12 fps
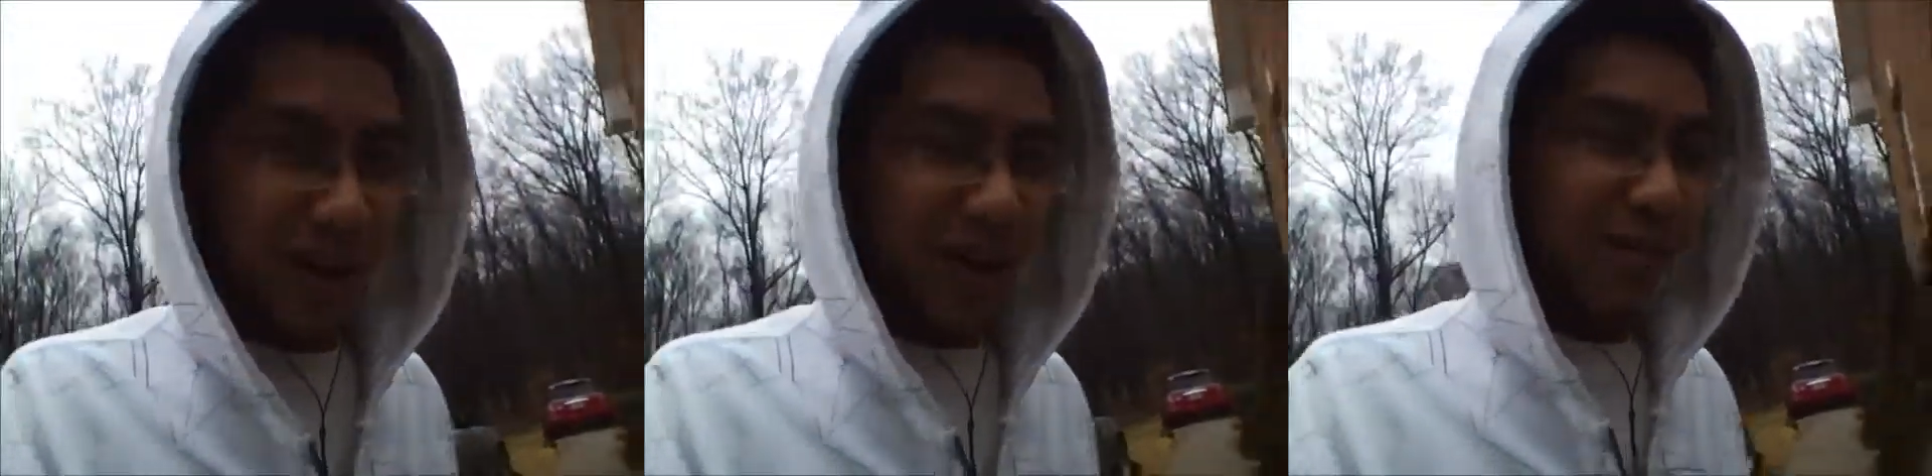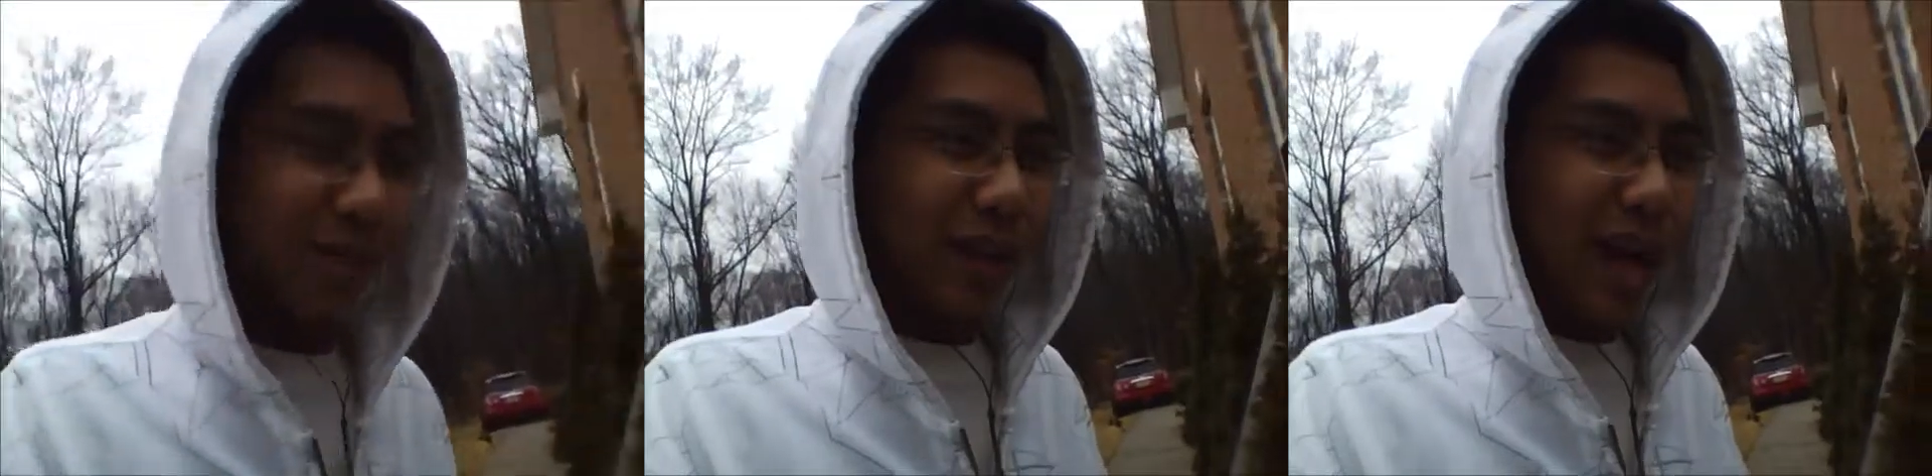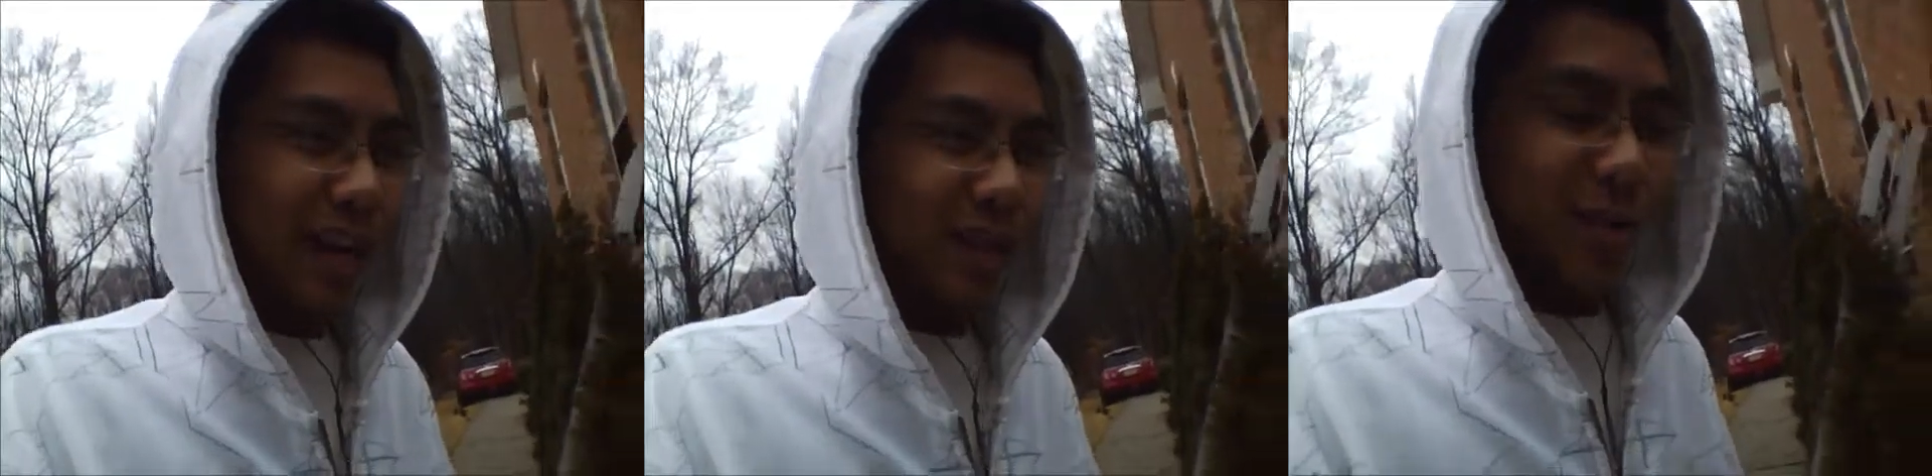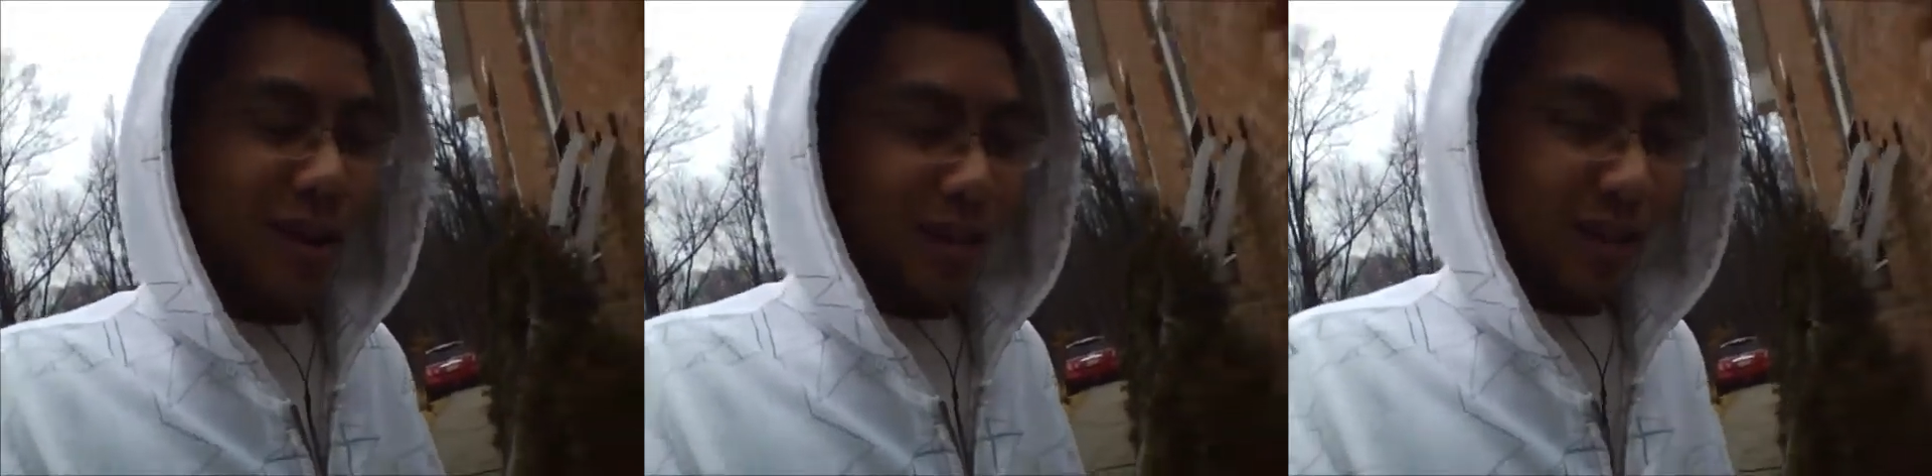you have a
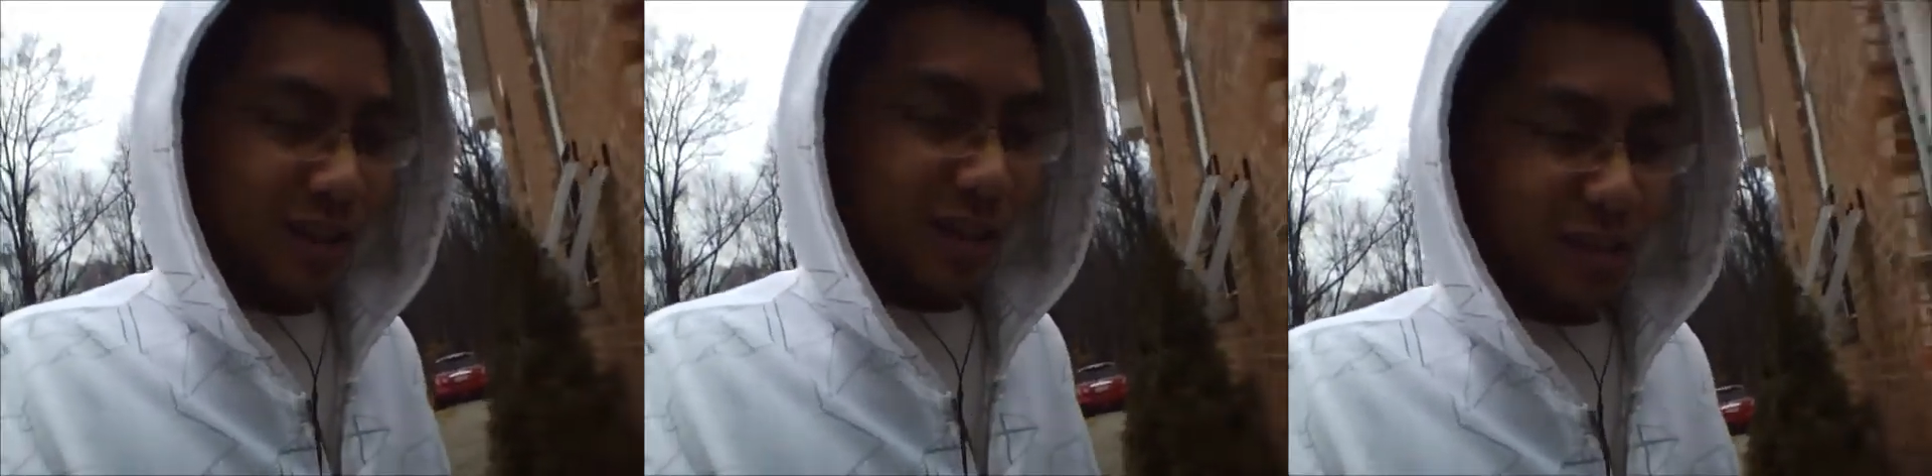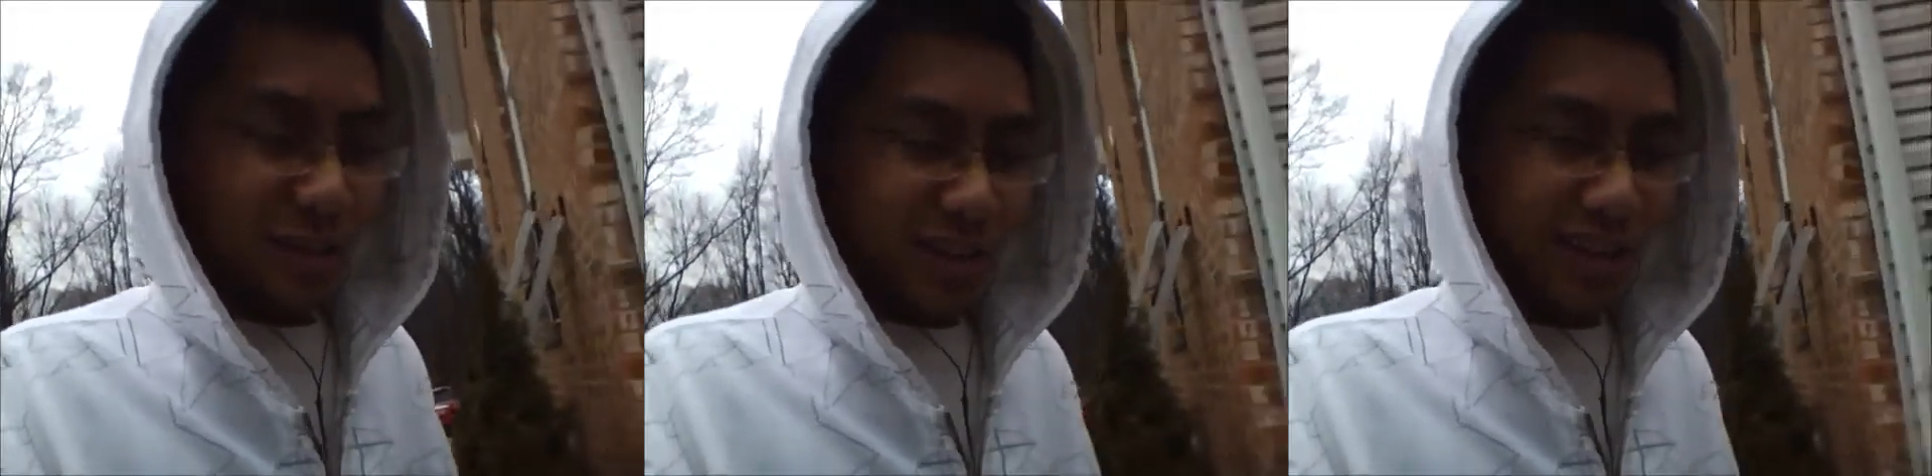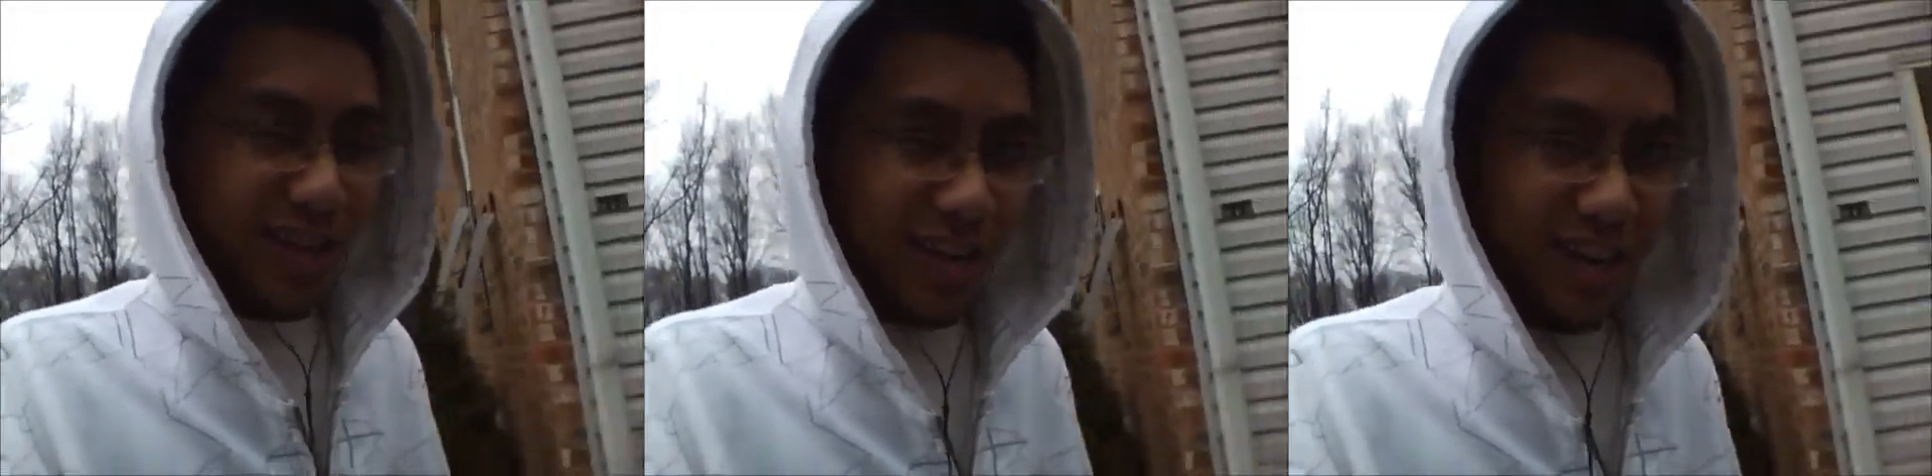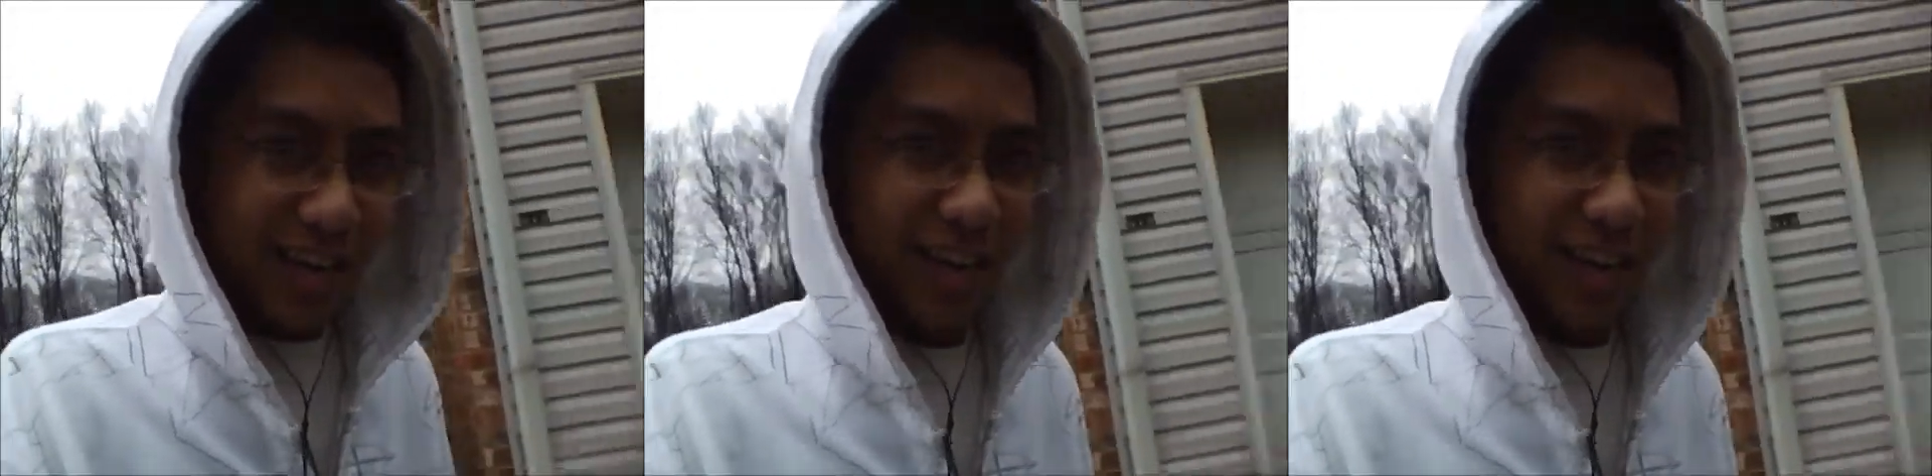blast watching this one.